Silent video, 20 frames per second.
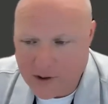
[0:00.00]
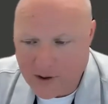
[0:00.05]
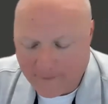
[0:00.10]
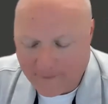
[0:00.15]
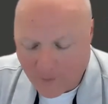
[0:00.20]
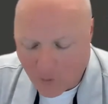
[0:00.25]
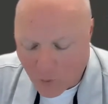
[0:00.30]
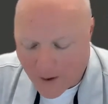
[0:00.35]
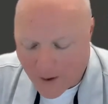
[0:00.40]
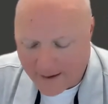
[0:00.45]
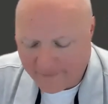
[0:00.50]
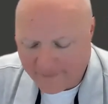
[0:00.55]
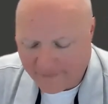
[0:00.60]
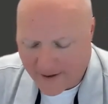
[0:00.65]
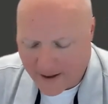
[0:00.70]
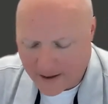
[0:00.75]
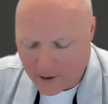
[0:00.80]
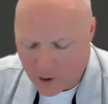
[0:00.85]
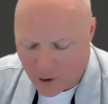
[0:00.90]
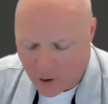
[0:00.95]
You have a
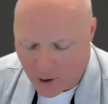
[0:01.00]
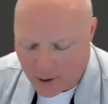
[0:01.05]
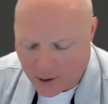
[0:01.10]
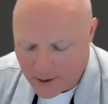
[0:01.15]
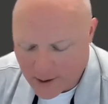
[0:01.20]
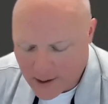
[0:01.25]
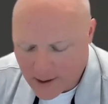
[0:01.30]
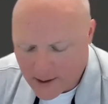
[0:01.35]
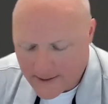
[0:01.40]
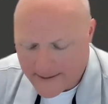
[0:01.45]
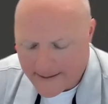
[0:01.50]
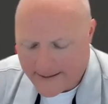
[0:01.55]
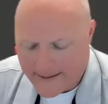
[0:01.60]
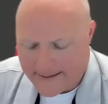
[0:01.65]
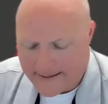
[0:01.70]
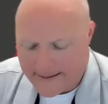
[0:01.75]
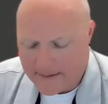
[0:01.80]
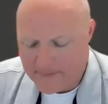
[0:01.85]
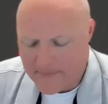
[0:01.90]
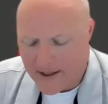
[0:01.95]
Wi-Fi card.
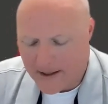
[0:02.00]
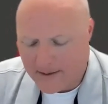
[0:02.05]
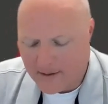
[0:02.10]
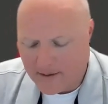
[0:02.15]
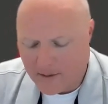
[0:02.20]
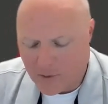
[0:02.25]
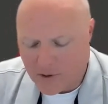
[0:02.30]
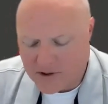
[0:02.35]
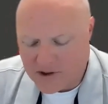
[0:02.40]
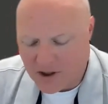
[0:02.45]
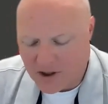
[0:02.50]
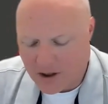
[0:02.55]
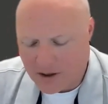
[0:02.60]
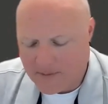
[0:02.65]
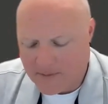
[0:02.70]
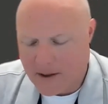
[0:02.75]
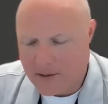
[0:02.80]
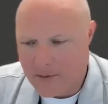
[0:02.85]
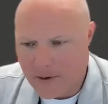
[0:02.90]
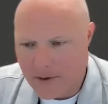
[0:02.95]
And then we'll talk
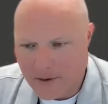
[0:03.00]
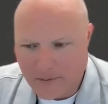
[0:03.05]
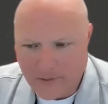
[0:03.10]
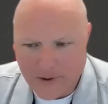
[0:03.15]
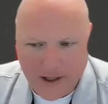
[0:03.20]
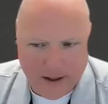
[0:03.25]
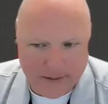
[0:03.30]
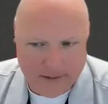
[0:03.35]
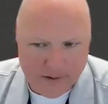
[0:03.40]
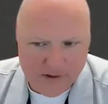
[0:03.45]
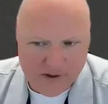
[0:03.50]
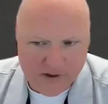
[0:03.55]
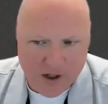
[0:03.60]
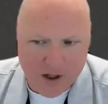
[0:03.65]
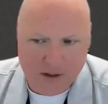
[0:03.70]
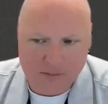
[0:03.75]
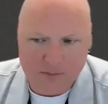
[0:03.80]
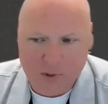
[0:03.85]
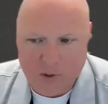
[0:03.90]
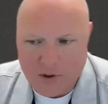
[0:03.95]
about whether we have those
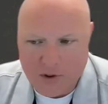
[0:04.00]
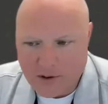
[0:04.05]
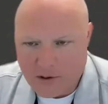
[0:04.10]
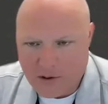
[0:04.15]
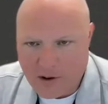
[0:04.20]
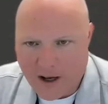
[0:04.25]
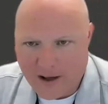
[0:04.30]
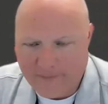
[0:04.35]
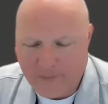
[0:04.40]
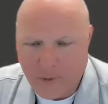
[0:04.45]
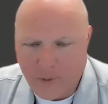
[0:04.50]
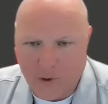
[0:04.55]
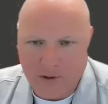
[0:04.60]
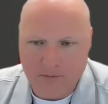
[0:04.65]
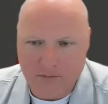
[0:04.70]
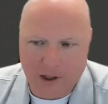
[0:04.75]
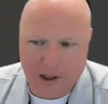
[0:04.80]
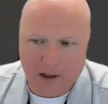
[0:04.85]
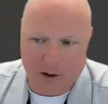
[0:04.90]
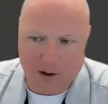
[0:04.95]
onboard or offboard,
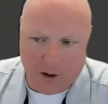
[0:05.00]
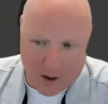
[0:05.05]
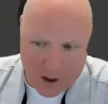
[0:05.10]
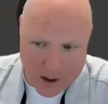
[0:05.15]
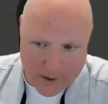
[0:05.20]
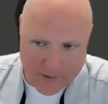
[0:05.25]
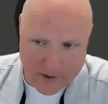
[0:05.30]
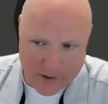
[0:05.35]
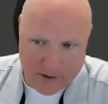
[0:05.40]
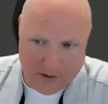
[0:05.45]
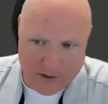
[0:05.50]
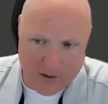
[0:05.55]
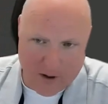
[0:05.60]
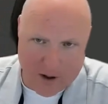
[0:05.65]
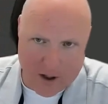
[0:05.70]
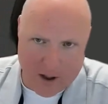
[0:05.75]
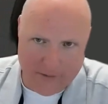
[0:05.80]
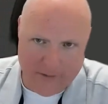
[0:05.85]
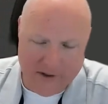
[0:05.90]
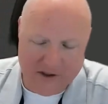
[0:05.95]
meaning on the
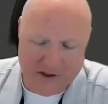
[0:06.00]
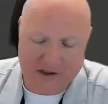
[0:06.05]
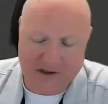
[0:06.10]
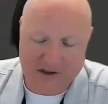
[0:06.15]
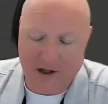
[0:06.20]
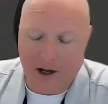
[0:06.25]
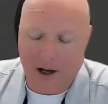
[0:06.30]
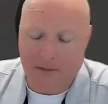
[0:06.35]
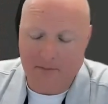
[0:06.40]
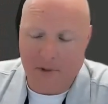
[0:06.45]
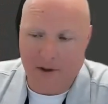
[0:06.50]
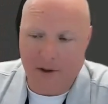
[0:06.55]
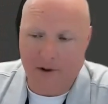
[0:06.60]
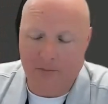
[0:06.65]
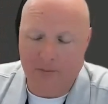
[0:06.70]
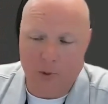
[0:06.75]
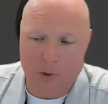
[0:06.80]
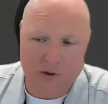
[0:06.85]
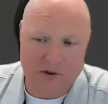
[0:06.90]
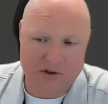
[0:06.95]

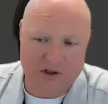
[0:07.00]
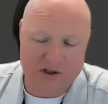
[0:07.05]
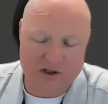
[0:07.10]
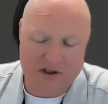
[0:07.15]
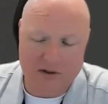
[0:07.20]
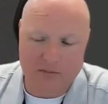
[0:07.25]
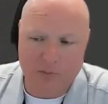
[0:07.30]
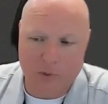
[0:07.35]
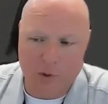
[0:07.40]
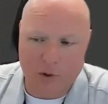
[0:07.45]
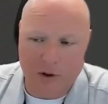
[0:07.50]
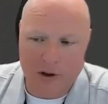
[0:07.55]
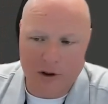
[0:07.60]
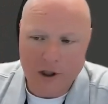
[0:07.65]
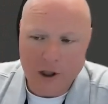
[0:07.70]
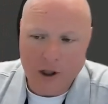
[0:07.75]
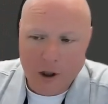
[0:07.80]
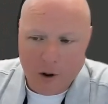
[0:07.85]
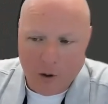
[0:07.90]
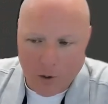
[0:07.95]
motherboard system
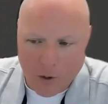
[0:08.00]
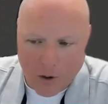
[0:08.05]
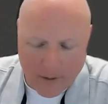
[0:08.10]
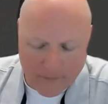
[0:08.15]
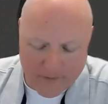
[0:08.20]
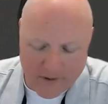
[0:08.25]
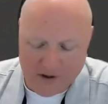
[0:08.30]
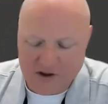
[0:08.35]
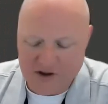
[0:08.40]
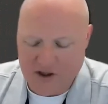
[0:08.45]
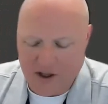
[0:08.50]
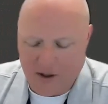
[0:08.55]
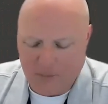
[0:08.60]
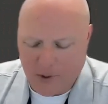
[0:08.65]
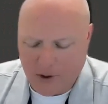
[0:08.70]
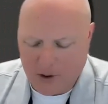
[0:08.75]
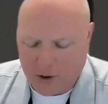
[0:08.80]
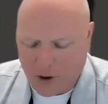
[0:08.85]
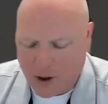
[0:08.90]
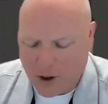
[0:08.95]
board, or if there's
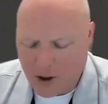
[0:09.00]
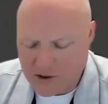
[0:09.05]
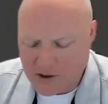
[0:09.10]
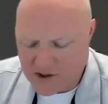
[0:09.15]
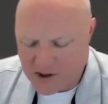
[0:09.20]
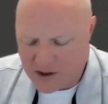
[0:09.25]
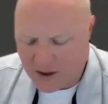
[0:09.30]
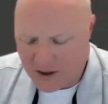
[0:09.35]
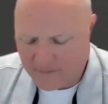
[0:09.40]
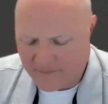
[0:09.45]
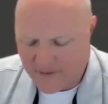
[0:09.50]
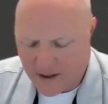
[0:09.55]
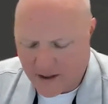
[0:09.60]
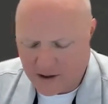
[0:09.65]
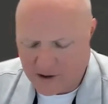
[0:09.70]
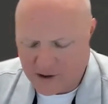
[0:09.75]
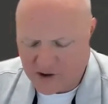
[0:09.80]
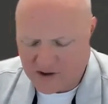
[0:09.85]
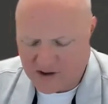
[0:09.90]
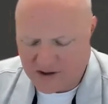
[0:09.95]
separate cards and the
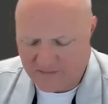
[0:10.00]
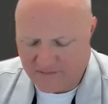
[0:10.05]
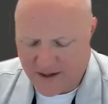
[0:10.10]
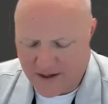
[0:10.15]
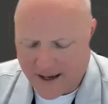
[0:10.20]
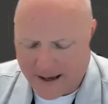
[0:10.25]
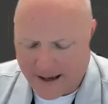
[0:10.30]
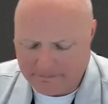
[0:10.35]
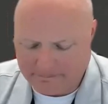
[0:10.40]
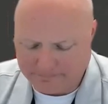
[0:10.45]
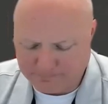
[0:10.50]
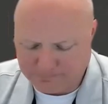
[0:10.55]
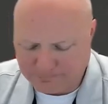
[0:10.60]
advantages of that.